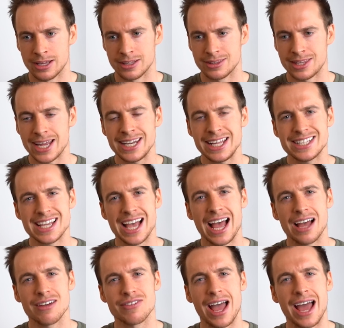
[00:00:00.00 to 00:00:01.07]
they need to
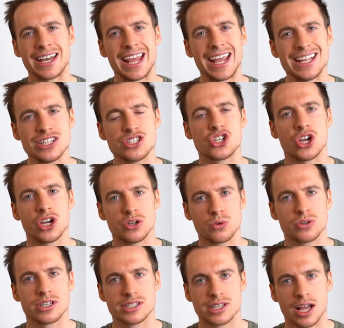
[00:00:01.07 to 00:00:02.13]
have an internal
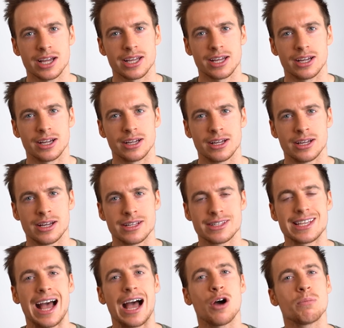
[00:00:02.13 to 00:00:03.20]
desire
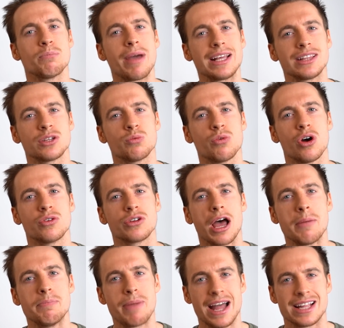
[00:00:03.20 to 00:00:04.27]
to help make the world
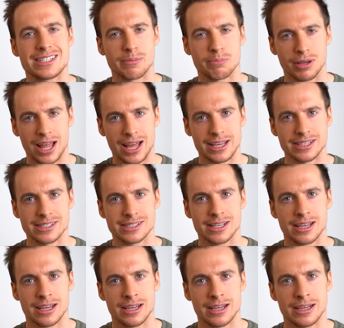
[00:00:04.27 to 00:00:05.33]
a better place
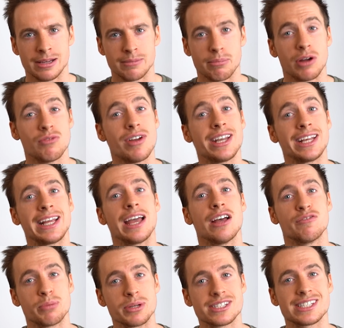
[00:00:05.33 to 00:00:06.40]
by ridding it
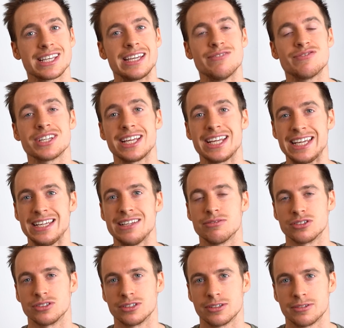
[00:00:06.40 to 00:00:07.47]
of perceived
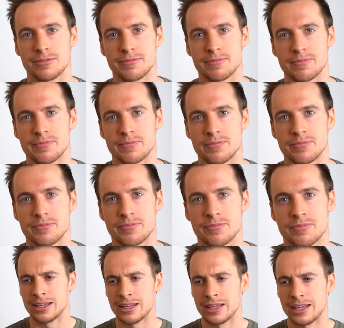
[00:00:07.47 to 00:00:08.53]
evil.
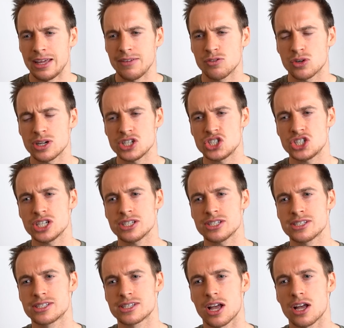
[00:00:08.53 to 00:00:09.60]
If
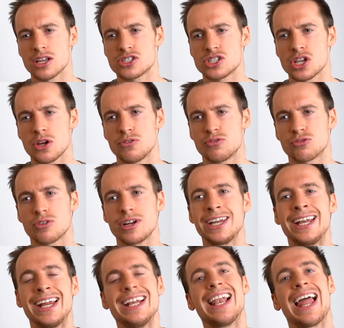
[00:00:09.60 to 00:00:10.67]
Christians are so
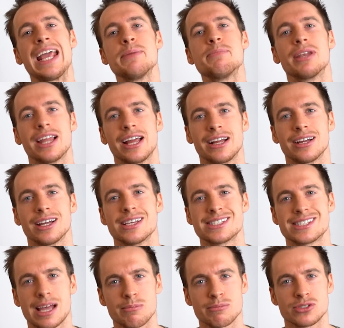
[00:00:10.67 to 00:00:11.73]
freely labelling
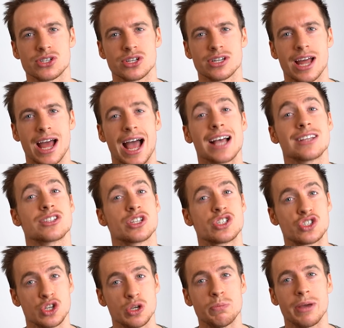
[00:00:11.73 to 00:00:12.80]
Samson as a
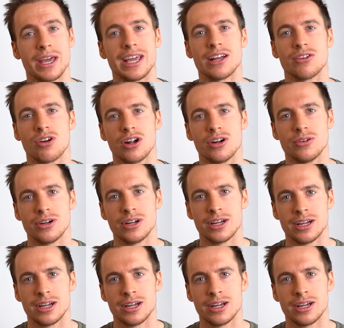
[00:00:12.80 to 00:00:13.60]
superhero,